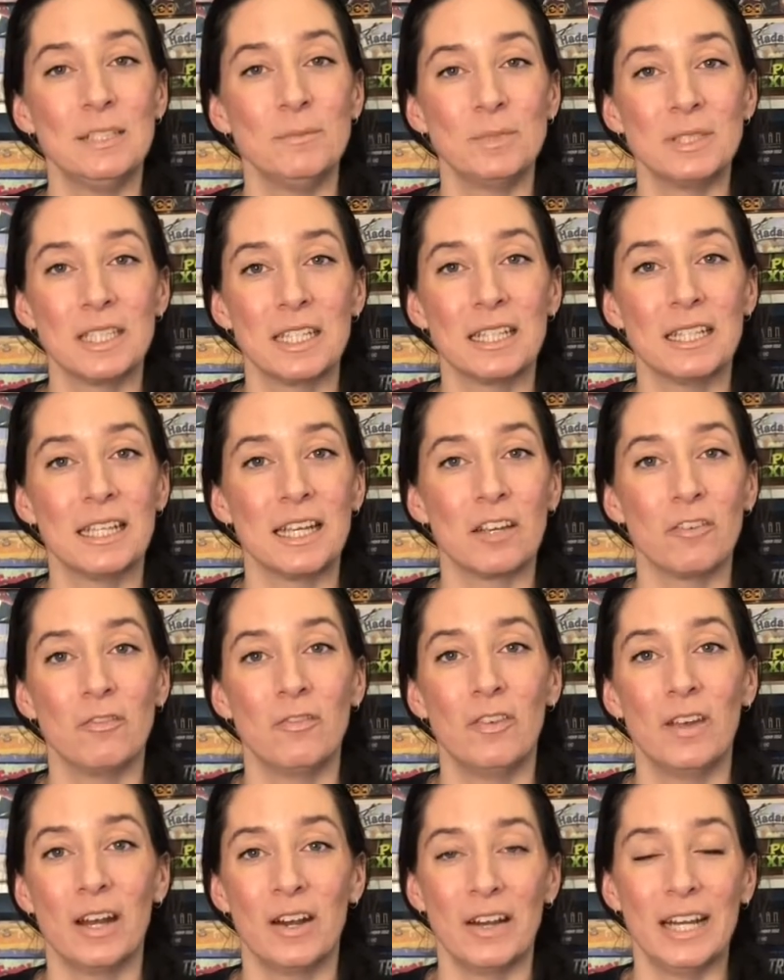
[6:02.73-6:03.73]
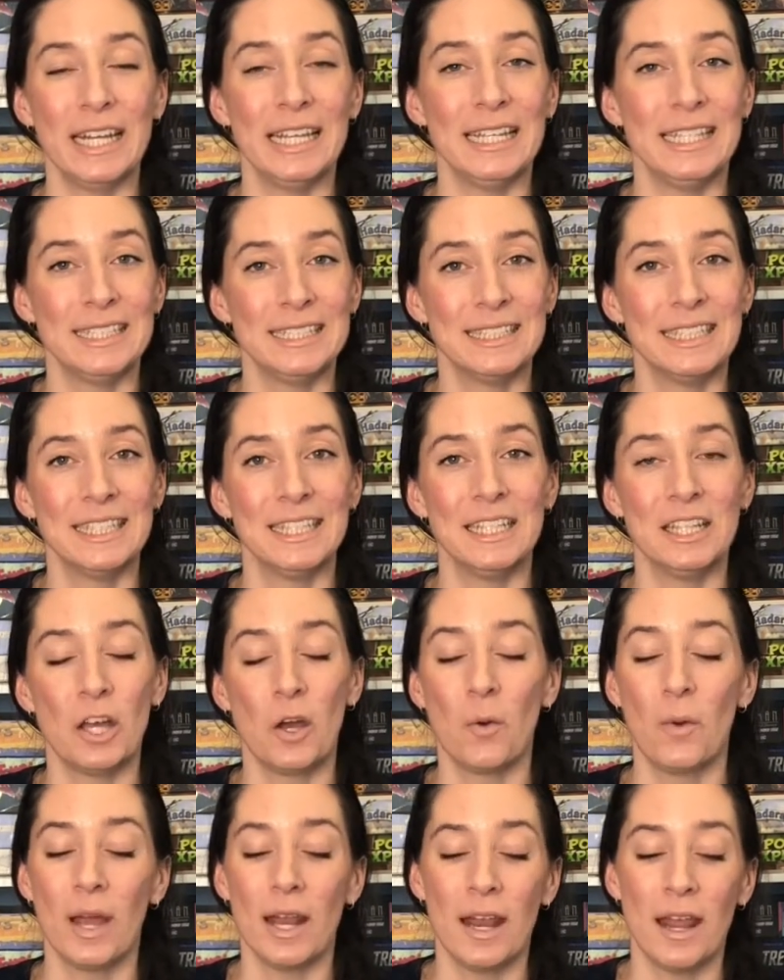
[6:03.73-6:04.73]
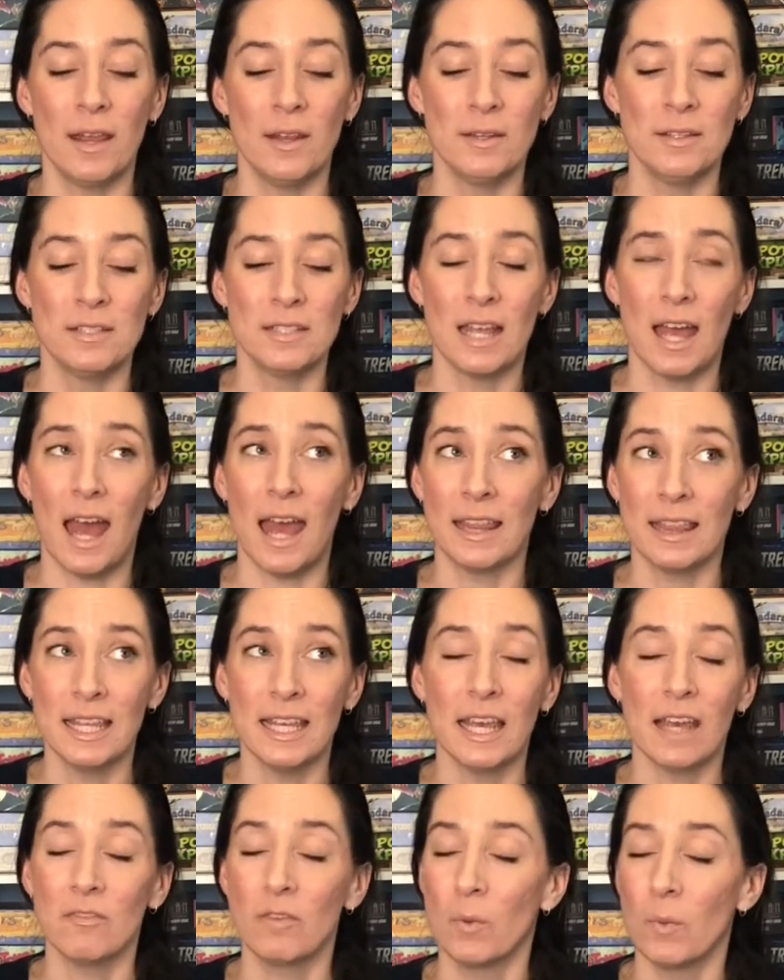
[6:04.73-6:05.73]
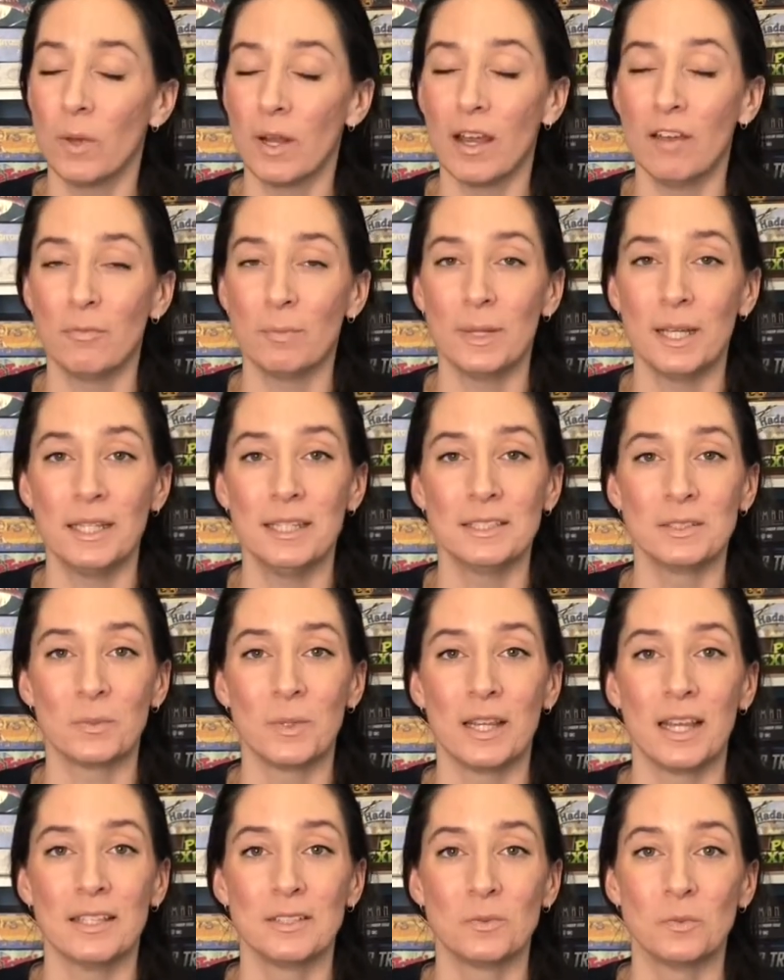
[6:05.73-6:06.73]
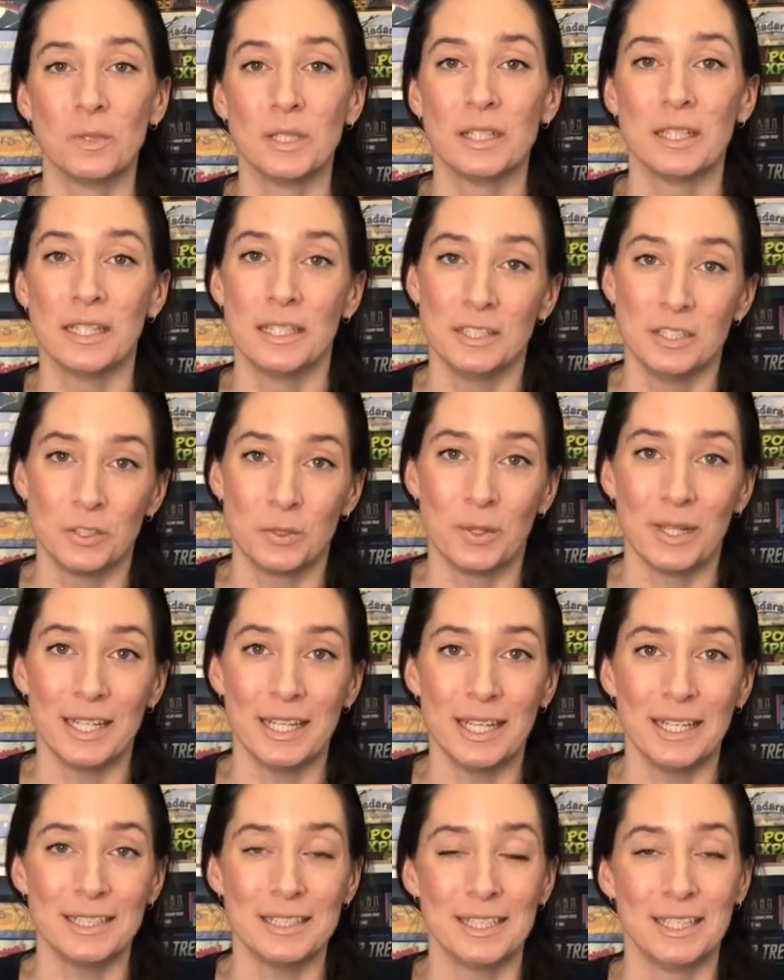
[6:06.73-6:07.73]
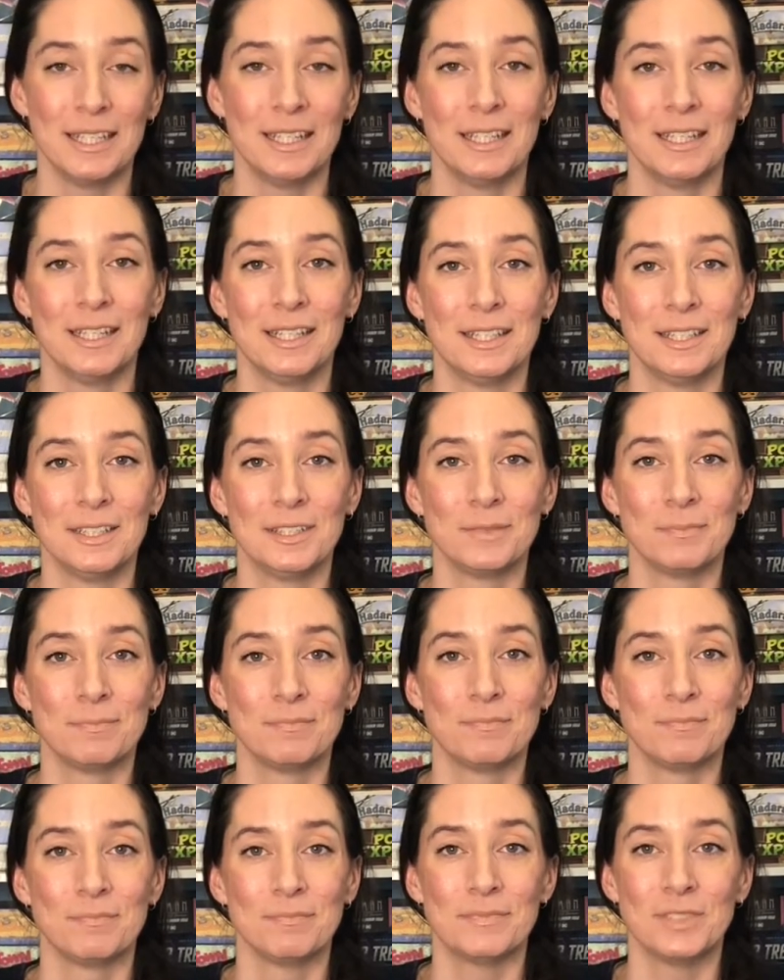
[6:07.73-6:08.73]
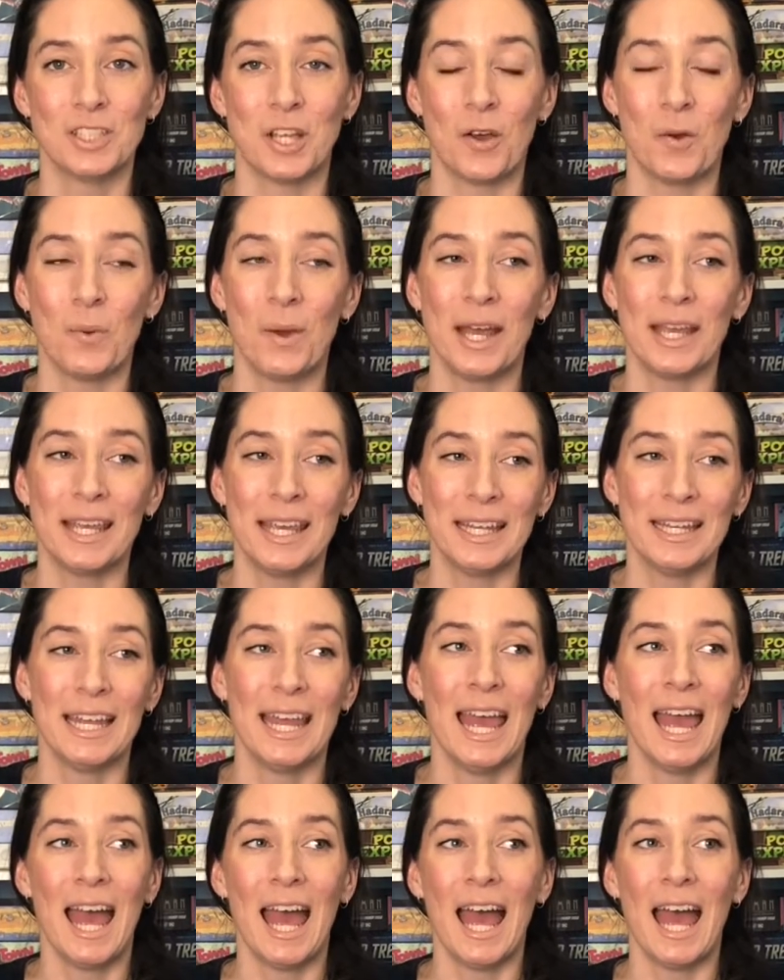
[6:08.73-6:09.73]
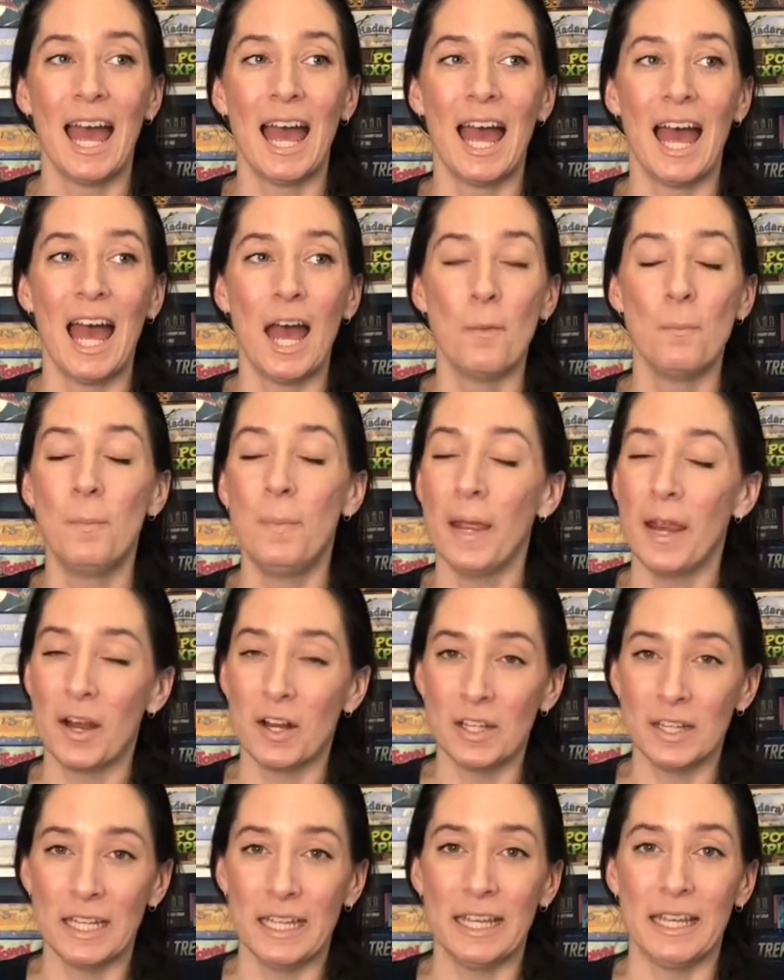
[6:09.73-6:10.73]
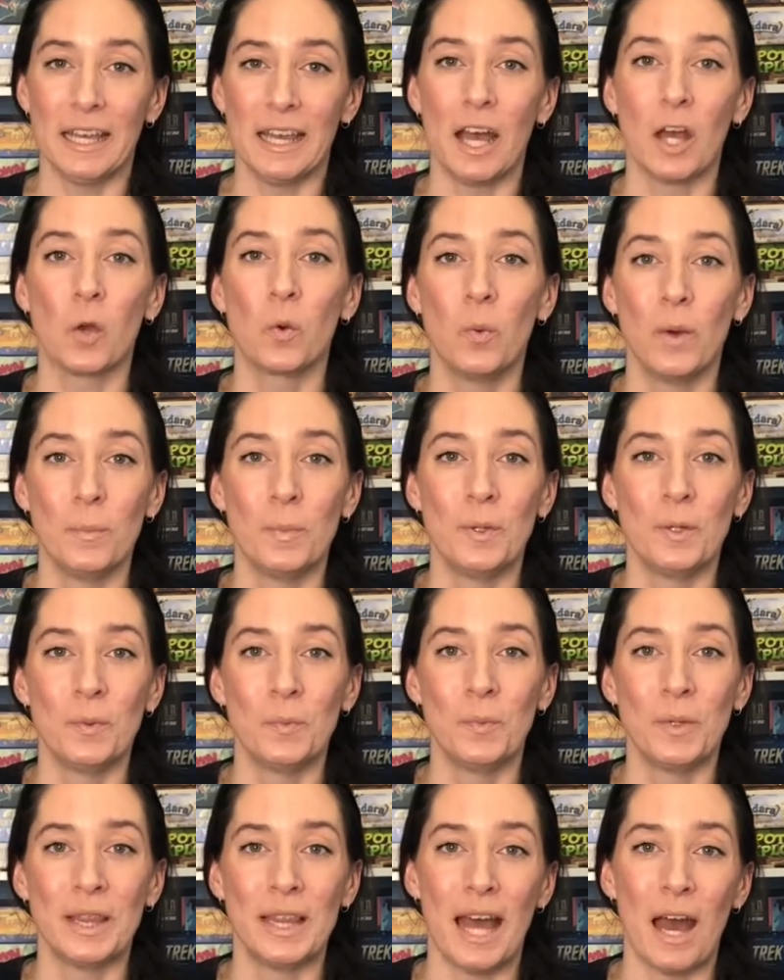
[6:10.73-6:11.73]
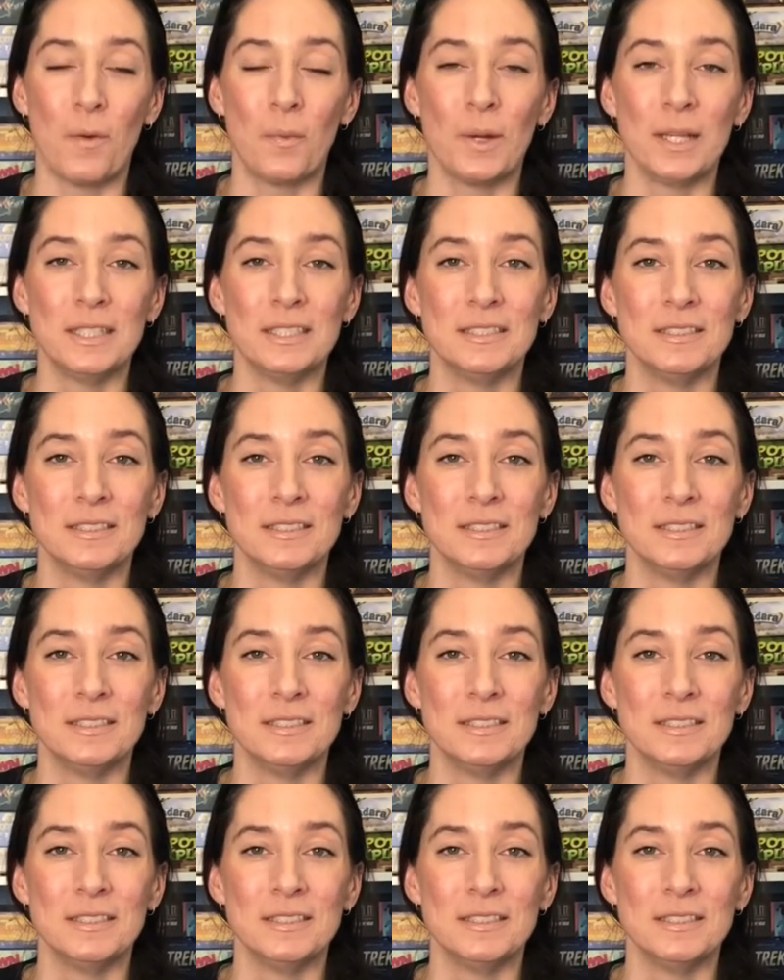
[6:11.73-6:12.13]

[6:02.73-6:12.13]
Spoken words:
to click very easily though, and I think everyone I've played this with has really enjoyed it. So again, barely a quibble with that one.